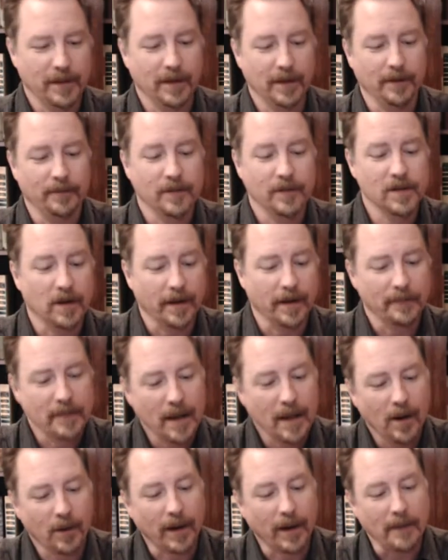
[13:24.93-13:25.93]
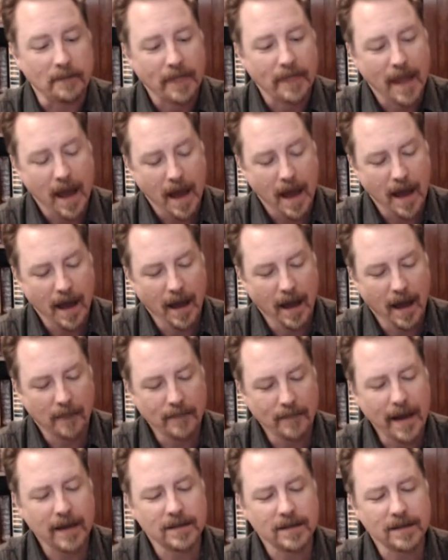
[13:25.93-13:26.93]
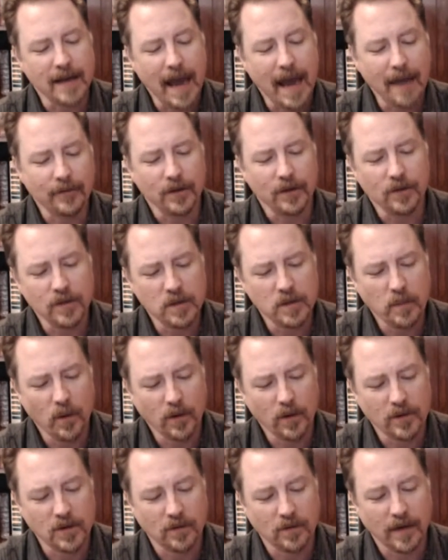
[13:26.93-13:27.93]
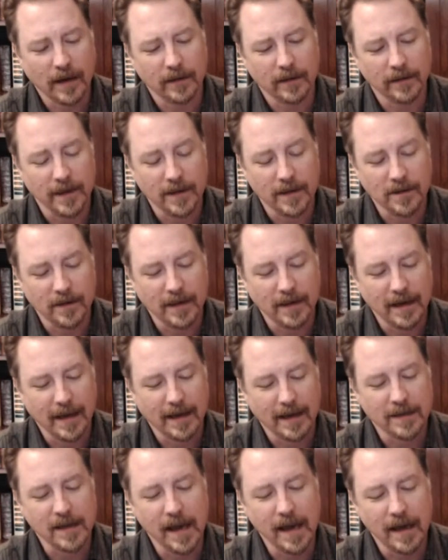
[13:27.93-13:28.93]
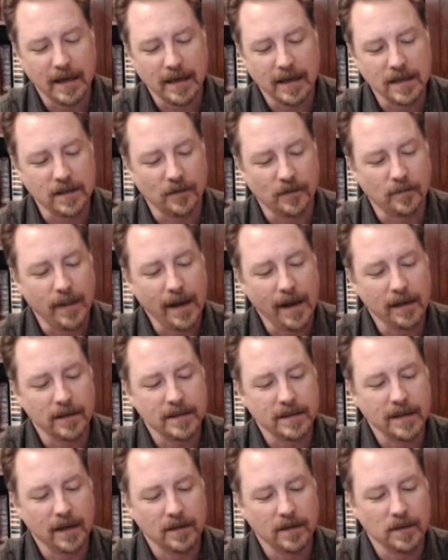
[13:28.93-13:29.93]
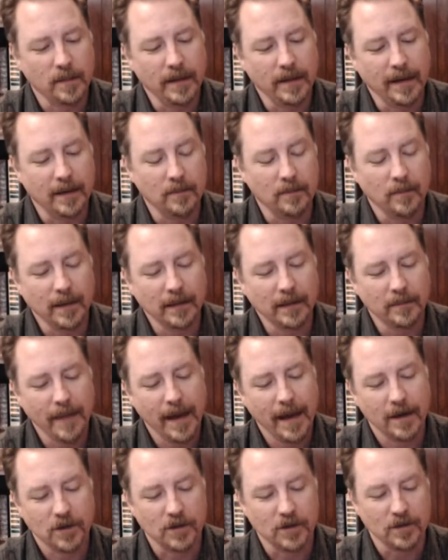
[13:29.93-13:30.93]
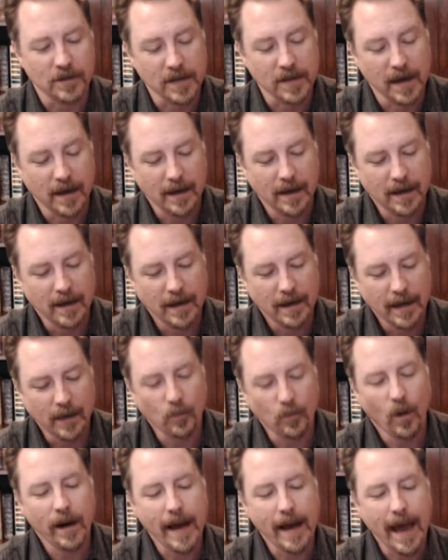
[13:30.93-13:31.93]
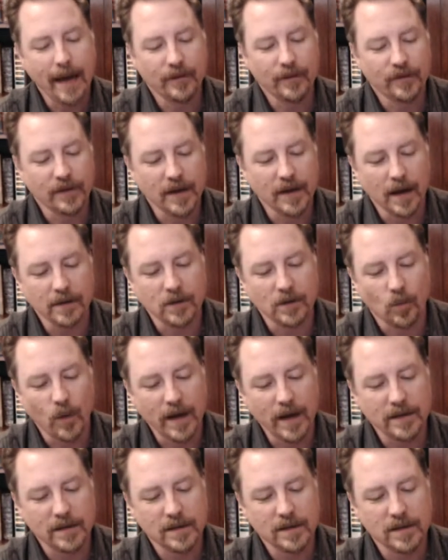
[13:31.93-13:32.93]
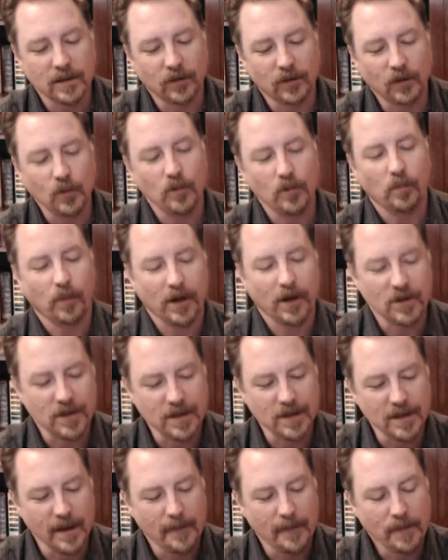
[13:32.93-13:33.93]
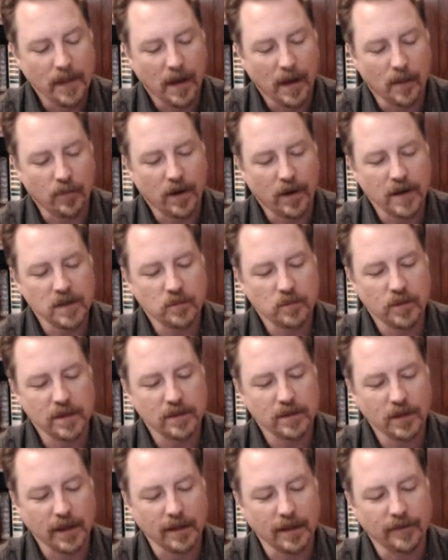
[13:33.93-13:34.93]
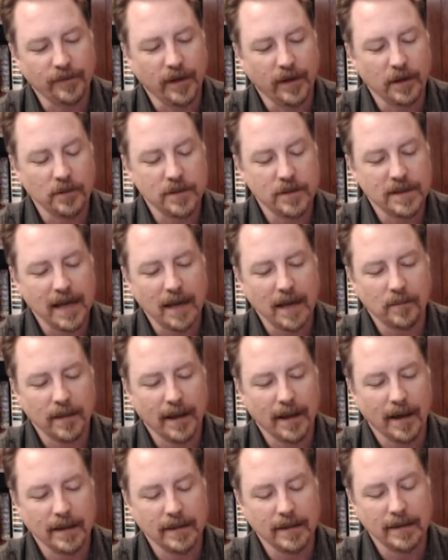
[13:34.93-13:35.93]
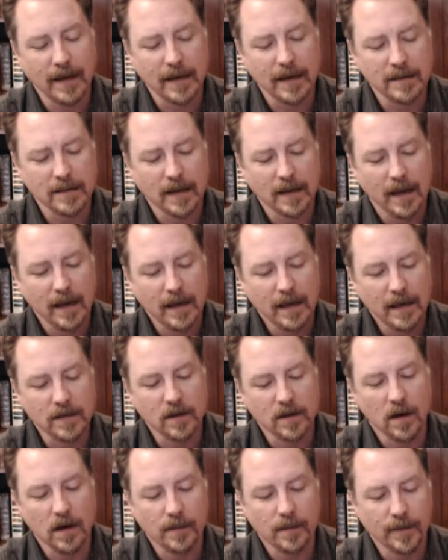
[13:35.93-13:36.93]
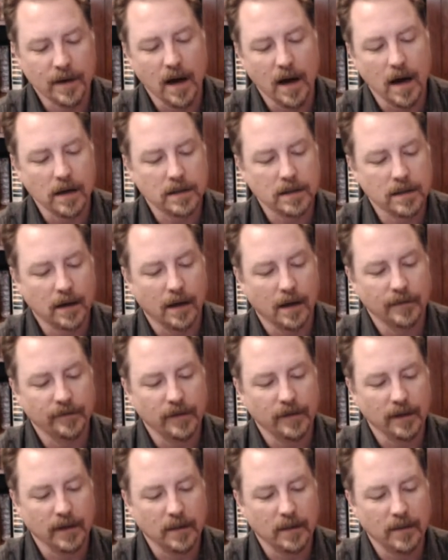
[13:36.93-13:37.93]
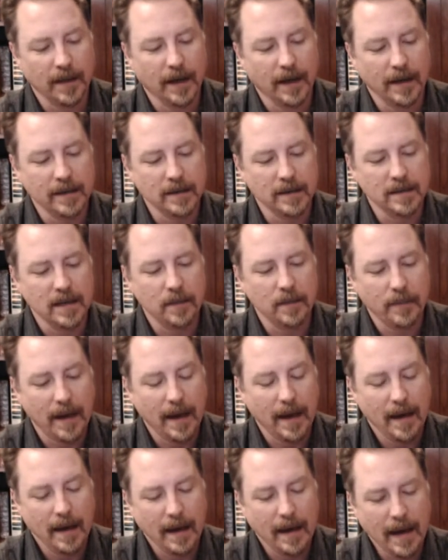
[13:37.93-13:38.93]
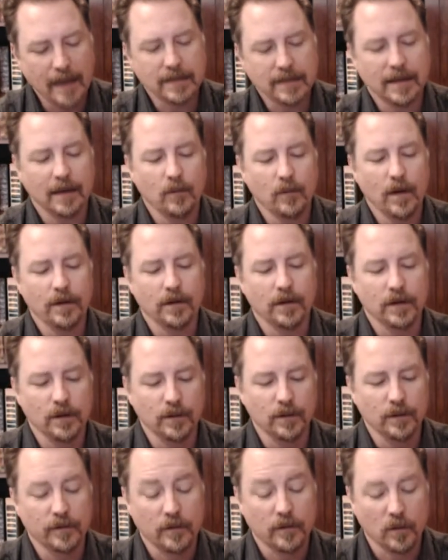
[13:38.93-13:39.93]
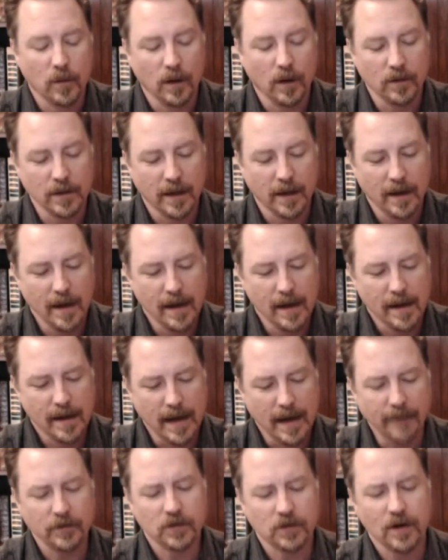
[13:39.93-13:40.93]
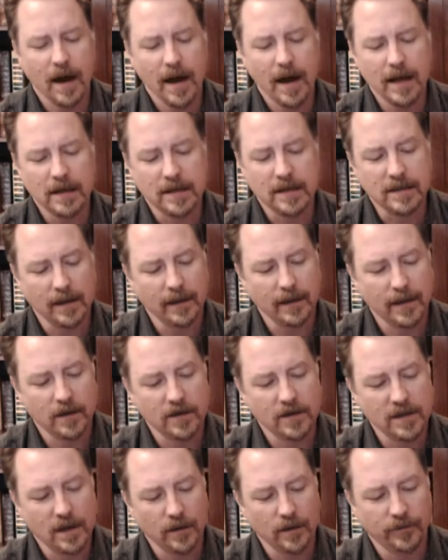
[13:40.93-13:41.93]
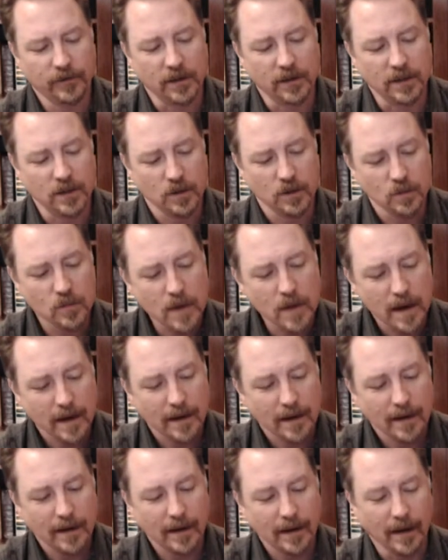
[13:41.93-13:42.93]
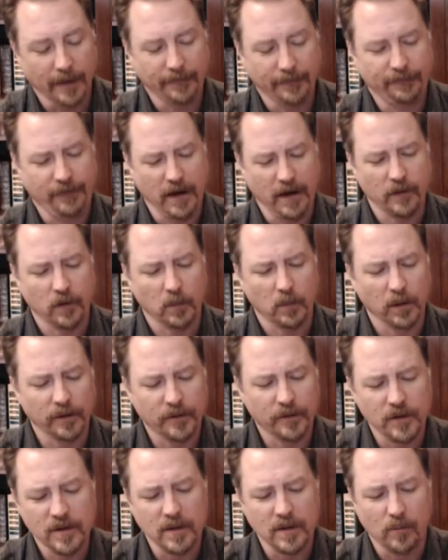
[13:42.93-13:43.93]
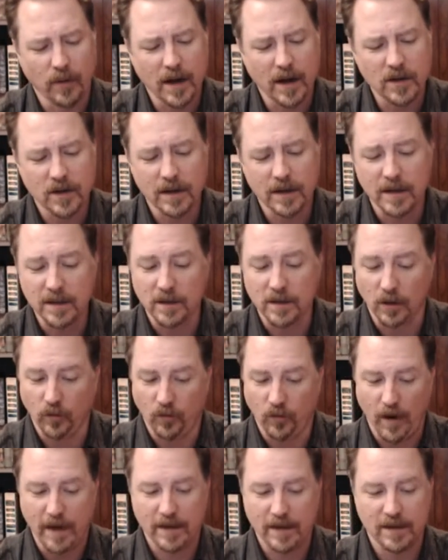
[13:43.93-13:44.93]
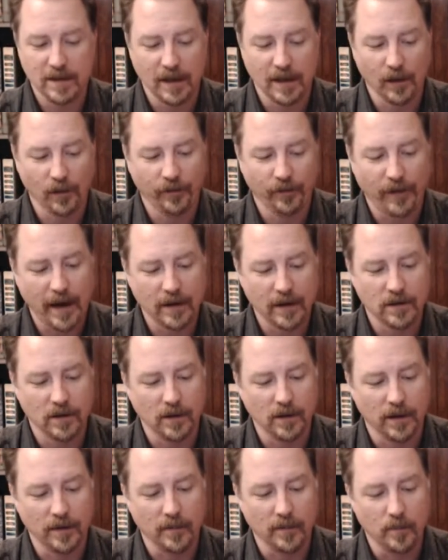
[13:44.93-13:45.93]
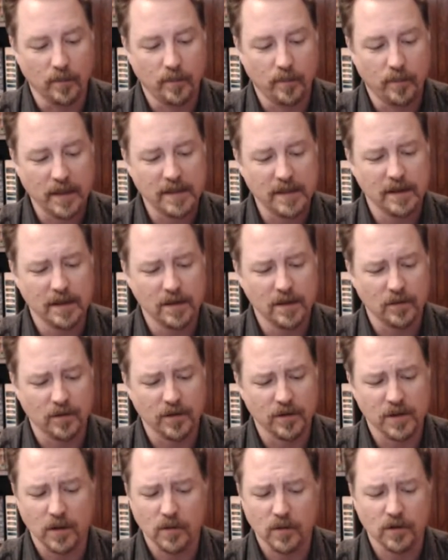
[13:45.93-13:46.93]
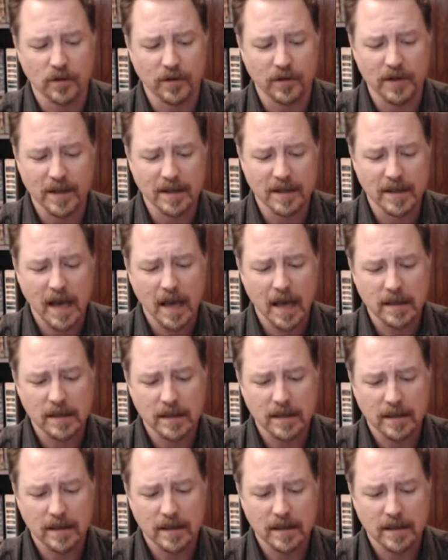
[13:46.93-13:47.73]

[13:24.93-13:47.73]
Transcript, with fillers: Oh, sorry. Okay. Uh, Madison Avenue spoke directly to the anxieties of male salesmen and middle managers. In one ad for Dr. West's toothbrushes, a prosperous looking fellow sat behind a desk, his arm cocked confidently behind his hip, asking whether you've, quote, ever tried selling yourself to you? A favorable first impression is the greatest single factor on business or social success.